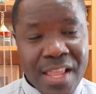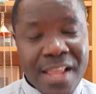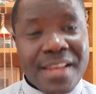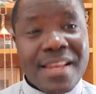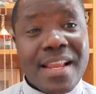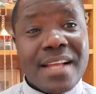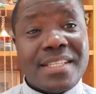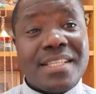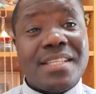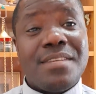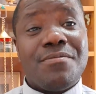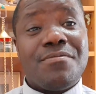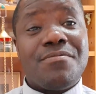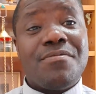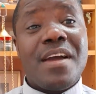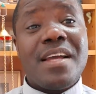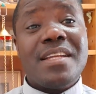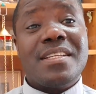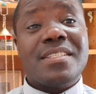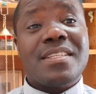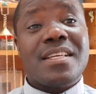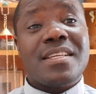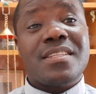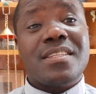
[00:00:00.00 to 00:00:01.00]
that he
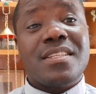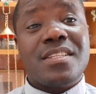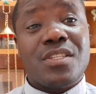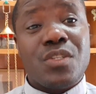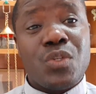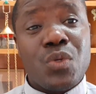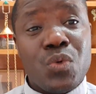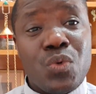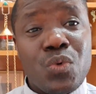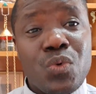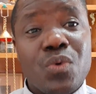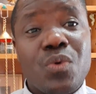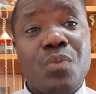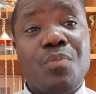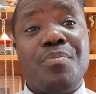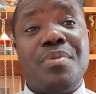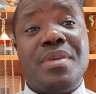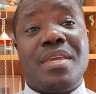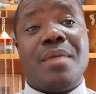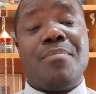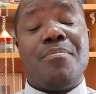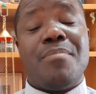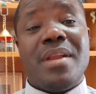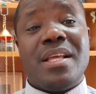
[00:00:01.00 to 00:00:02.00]
invites us to
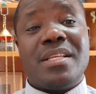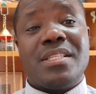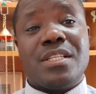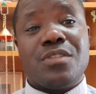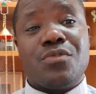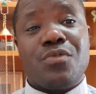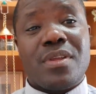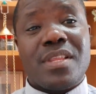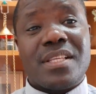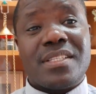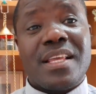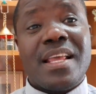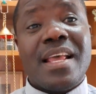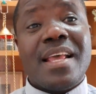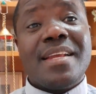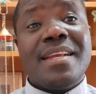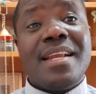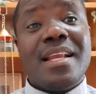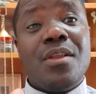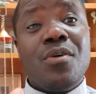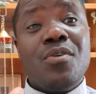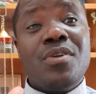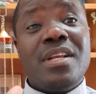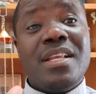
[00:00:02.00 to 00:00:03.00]
be a blessing to others.
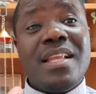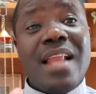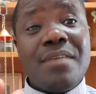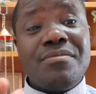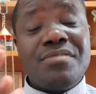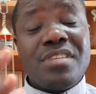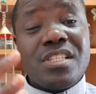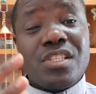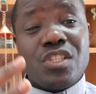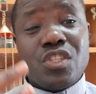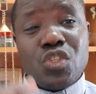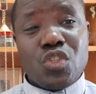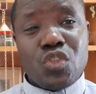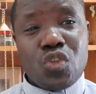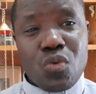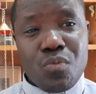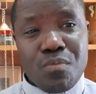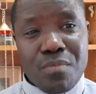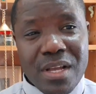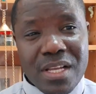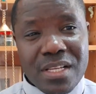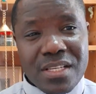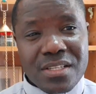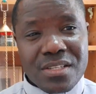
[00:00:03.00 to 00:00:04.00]
The Lord loves us so
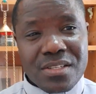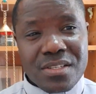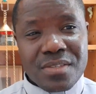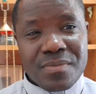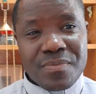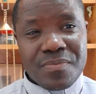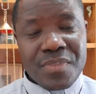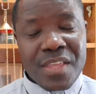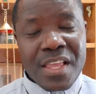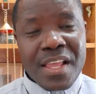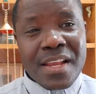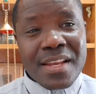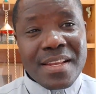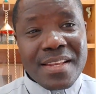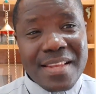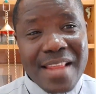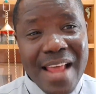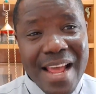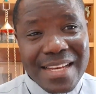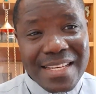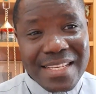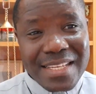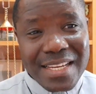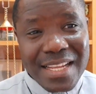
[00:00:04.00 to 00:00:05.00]
much
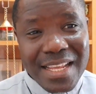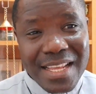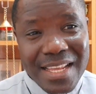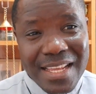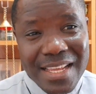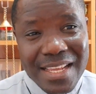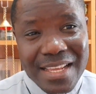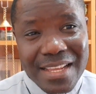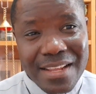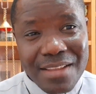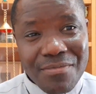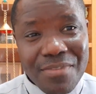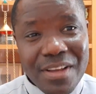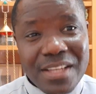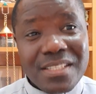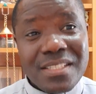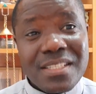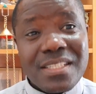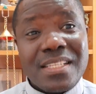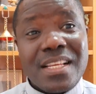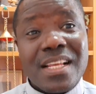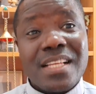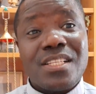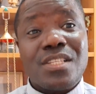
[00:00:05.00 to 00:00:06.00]
that he
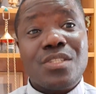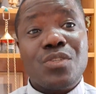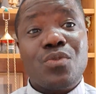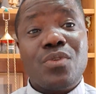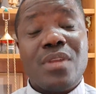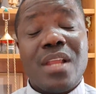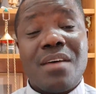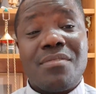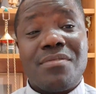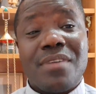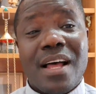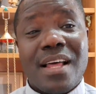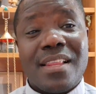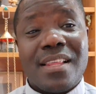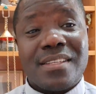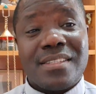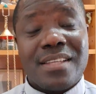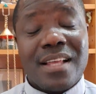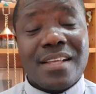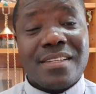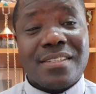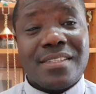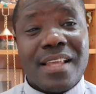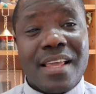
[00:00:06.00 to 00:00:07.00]
invites us to love others
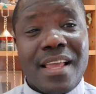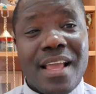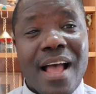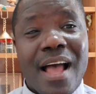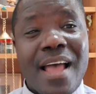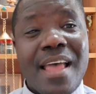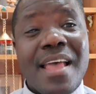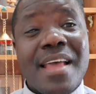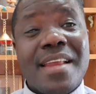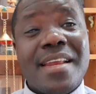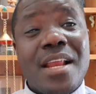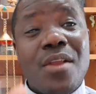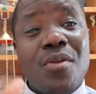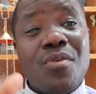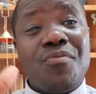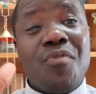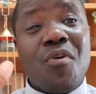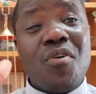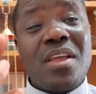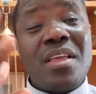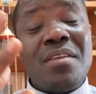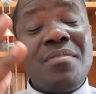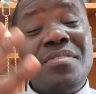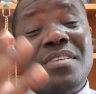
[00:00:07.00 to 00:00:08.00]
as they are. The Lord
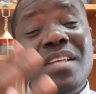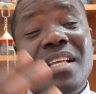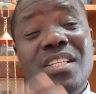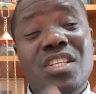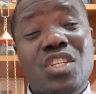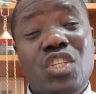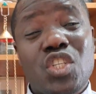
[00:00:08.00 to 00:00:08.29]
forgives us